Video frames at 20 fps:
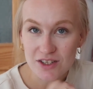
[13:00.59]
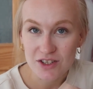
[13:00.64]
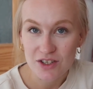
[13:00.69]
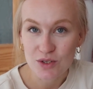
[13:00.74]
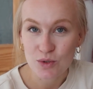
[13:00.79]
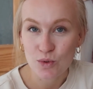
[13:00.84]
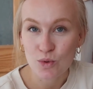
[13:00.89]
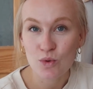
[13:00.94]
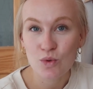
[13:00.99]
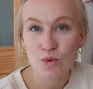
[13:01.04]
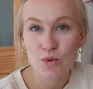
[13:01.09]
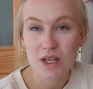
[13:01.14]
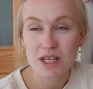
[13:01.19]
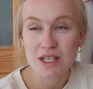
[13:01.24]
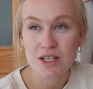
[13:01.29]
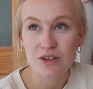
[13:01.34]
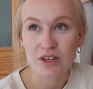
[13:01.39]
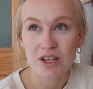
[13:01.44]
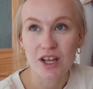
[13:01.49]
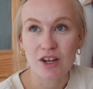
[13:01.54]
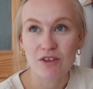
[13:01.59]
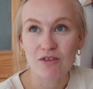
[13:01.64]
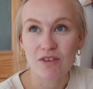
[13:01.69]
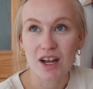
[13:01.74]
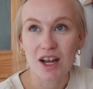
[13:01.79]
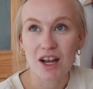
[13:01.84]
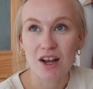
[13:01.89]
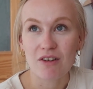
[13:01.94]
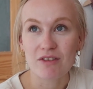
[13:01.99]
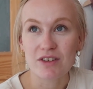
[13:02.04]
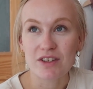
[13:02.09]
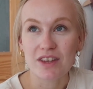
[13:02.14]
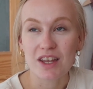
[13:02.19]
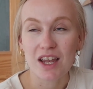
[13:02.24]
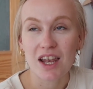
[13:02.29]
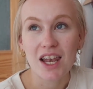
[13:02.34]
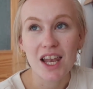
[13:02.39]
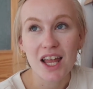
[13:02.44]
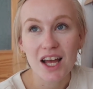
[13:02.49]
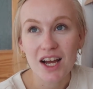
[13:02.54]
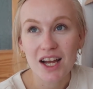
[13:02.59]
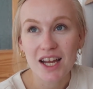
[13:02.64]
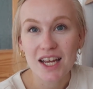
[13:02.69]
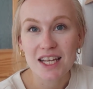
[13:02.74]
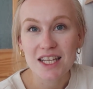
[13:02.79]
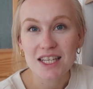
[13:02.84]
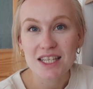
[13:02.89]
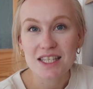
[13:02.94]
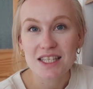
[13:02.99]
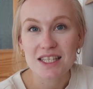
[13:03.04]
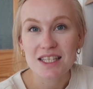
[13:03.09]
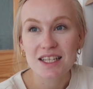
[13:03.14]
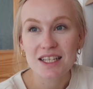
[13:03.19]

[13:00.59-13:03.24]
She's always looking around at the lights,